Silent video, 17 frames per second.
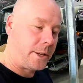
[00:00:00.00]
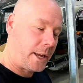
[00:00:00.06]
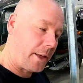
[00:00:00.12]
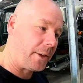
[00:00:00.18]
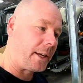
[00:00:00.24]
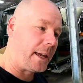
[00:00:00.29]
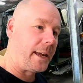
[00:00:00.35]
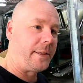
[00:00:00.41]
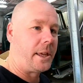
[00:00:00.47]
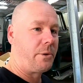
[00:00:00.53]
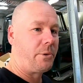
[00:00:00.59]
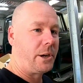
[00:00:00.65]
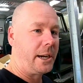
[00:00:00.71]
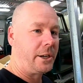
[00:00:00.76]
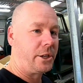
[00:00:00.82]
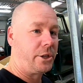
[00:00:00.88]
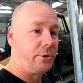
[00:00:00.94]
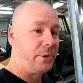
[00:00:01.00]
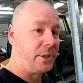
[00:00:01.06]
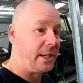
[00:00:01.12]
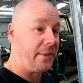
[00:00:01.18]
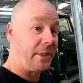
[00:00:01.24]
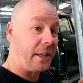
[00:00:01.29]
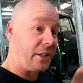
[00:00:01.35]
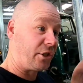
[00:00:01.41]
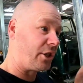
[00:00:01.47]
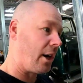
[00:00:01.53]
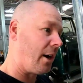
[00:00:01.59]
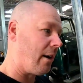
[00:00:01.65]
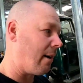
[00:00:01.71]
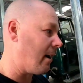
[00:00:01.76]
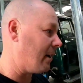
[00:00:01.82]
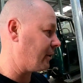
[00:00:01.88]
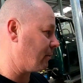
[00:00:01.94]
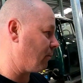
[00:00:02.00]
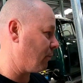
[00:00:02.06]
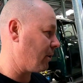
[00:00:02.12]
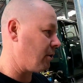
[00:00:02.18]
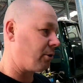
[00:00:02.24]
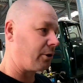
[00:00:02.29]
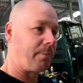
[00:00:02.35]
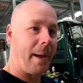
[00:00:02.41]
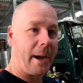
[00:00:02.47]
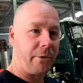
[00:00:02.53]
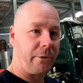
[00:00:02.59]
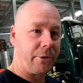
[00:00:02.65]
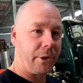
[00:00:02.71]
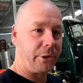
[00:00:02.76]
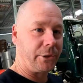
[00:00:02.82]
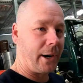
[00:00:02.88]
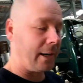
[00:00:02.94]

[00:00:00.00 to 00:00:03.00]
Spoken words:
The other key thing we need to do is get these tyres and wheels back on the